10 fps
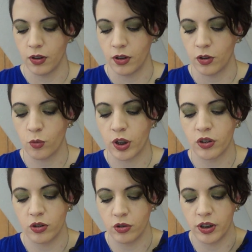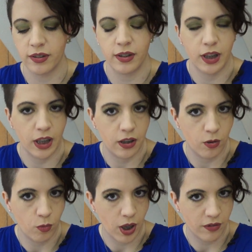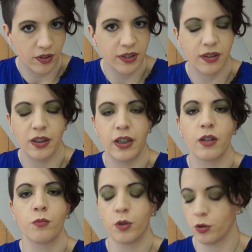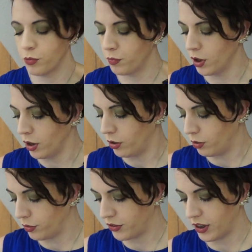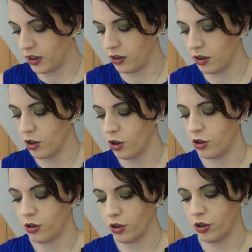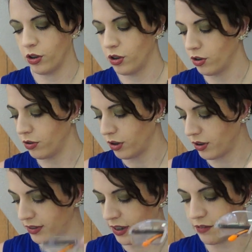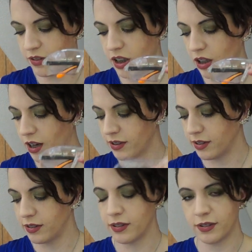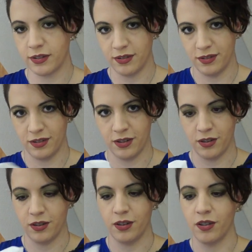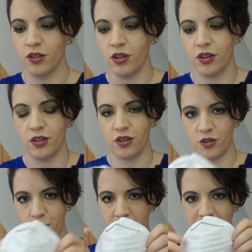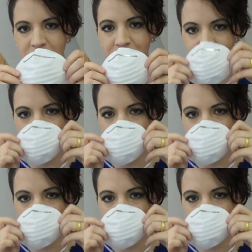You want to do this again in a well-ventilated room using your safety glasses, your mask,